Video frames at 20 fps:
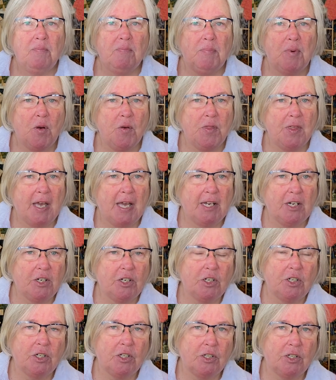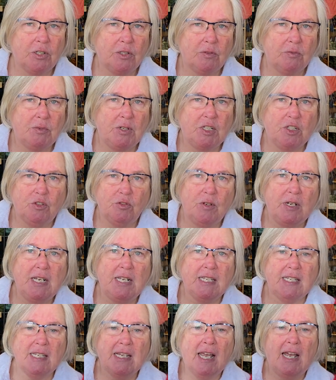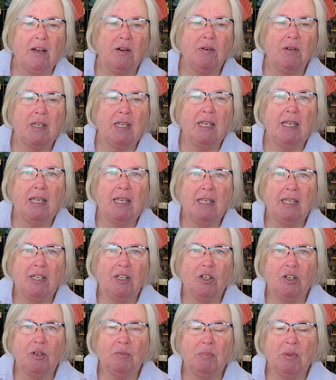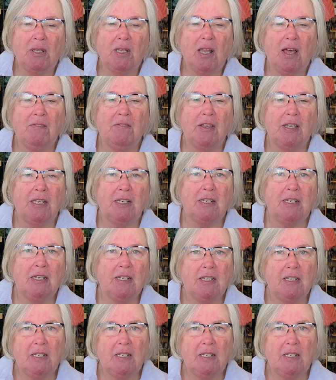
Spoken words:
both at her retreats out in her beloved